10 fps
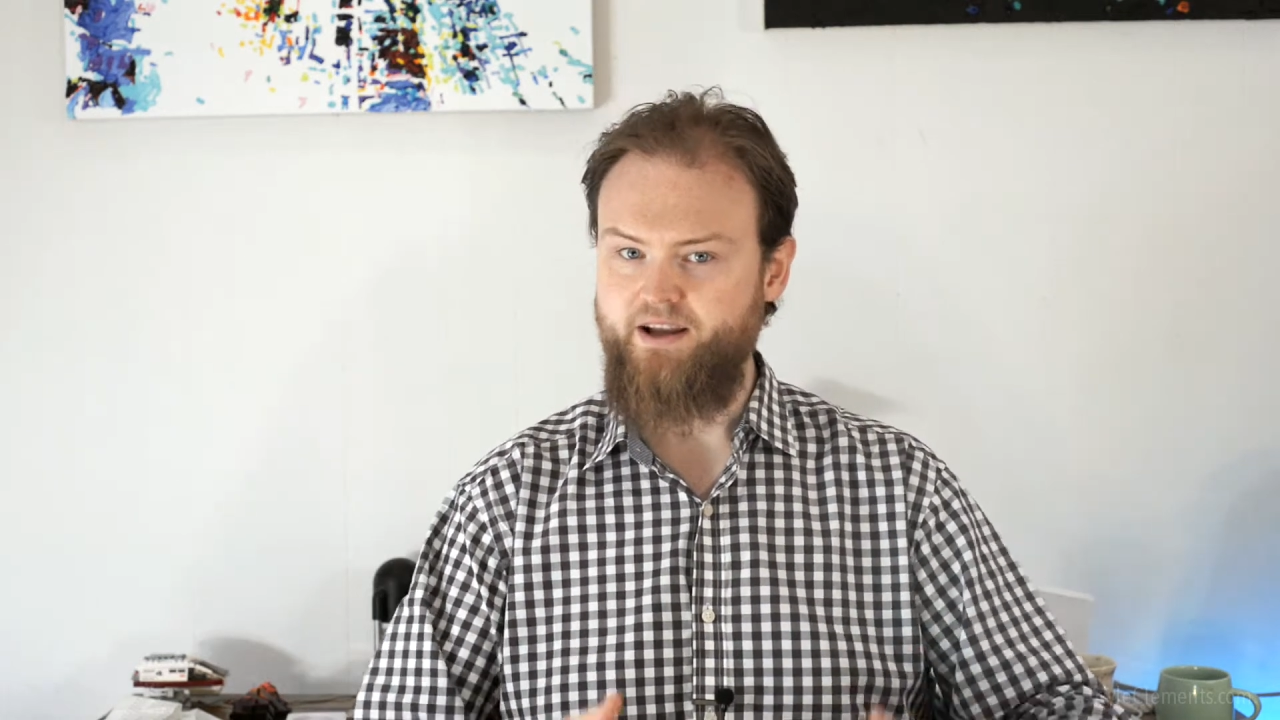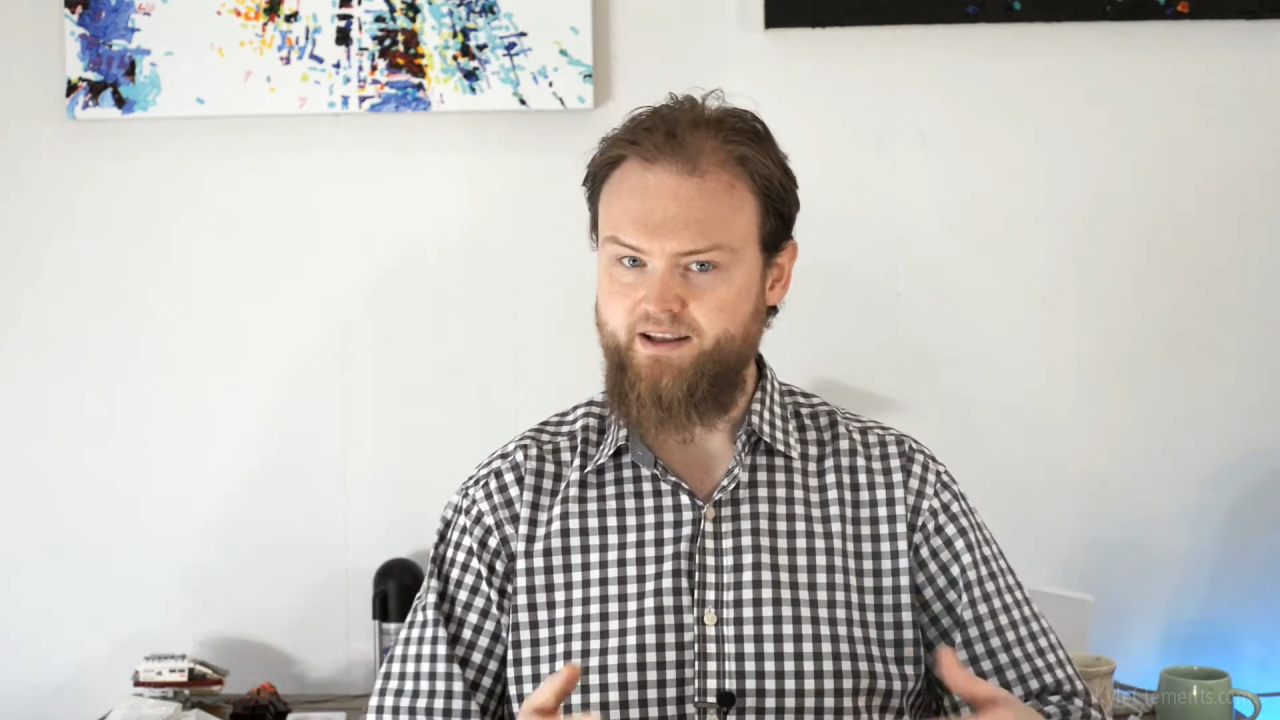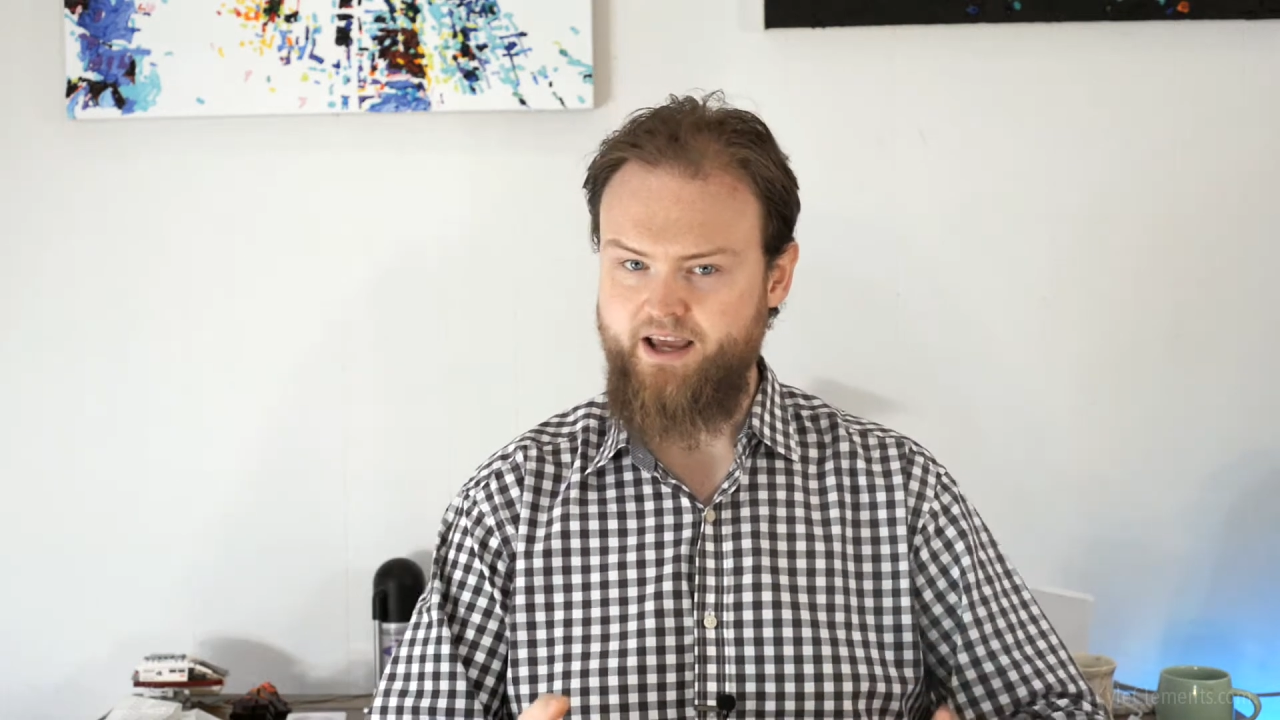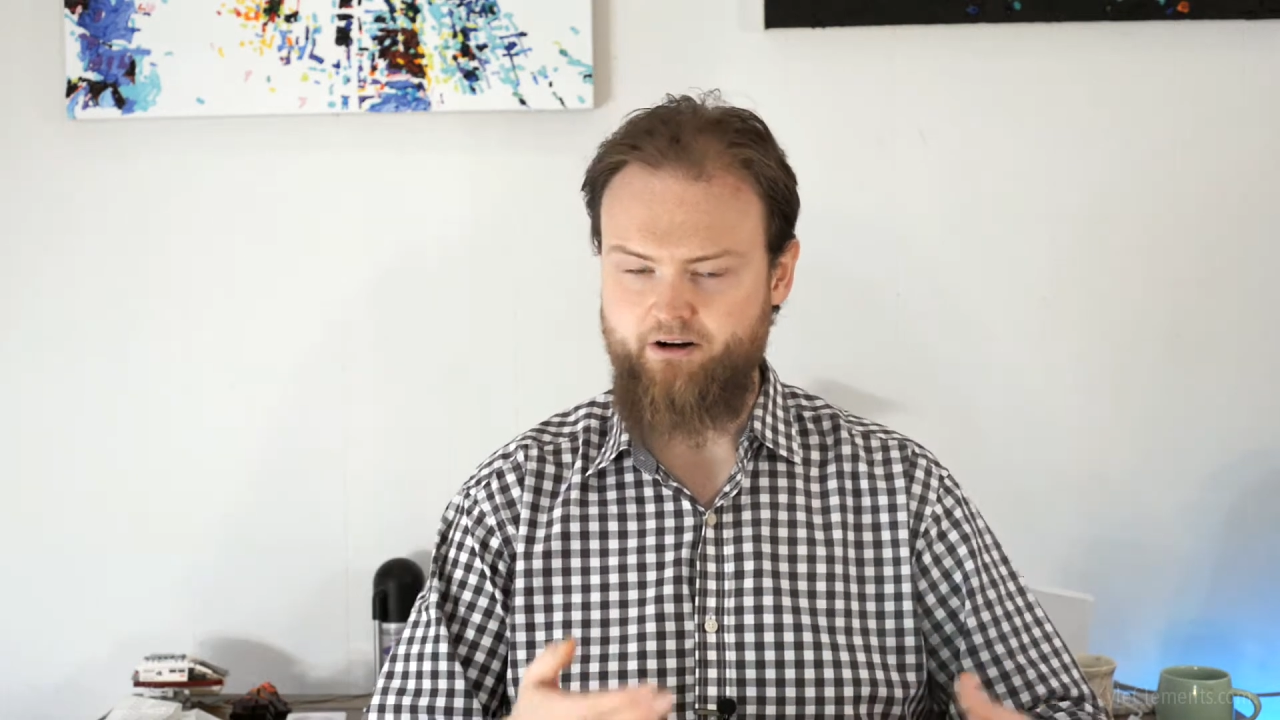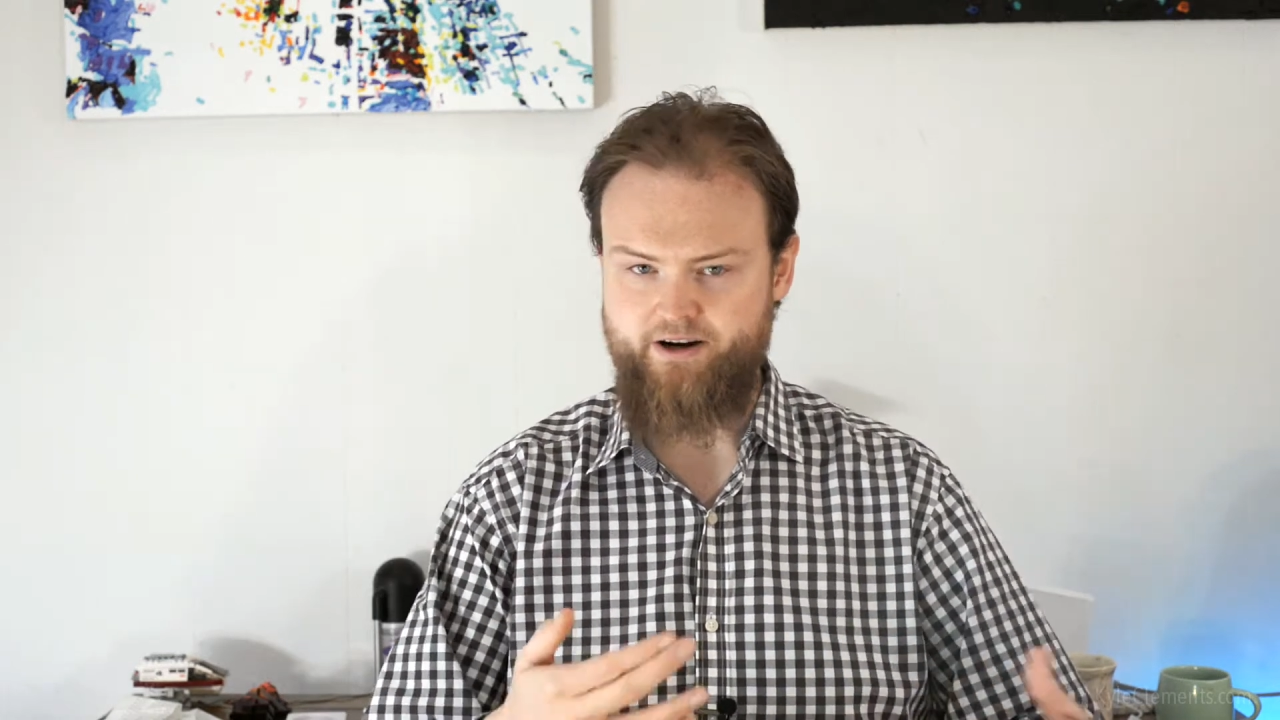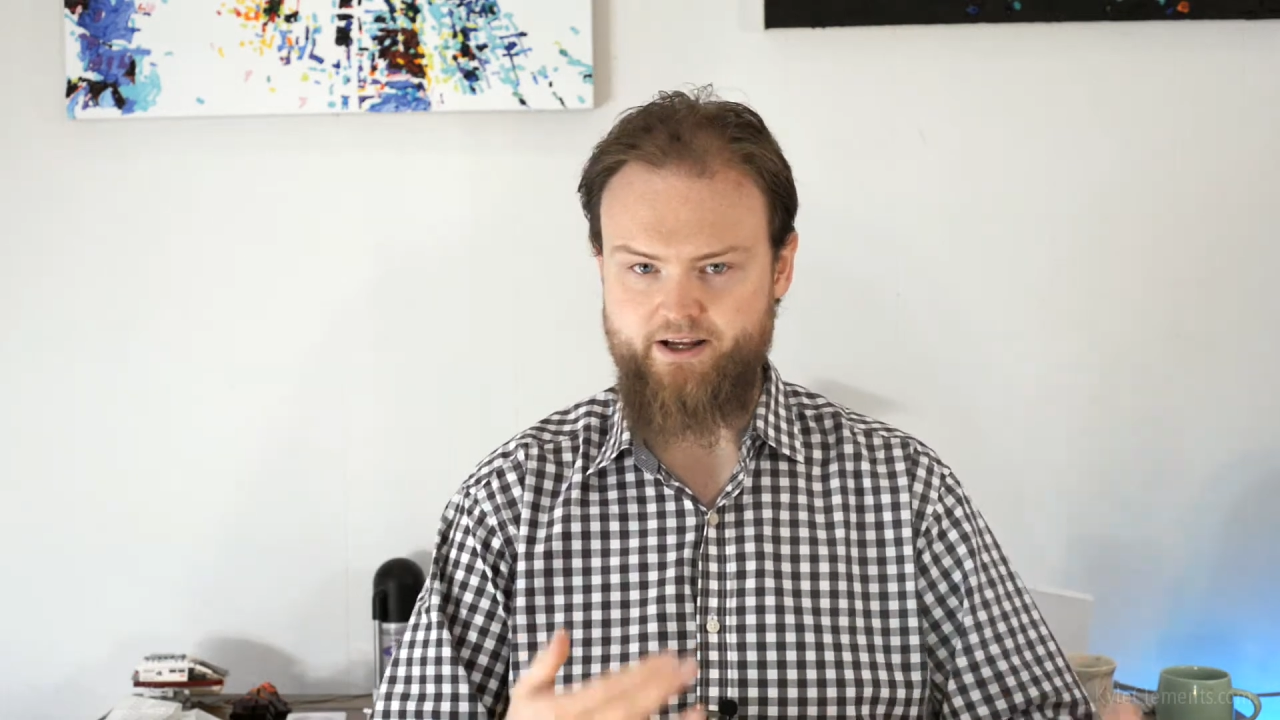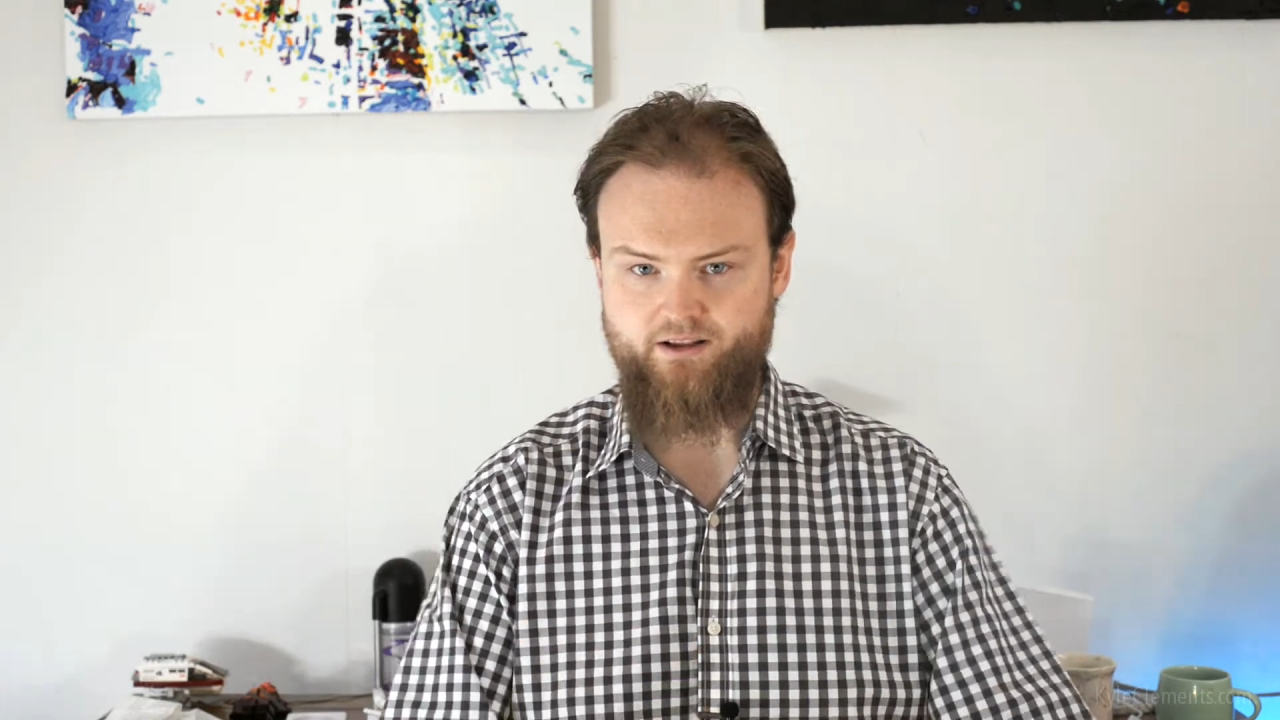carrying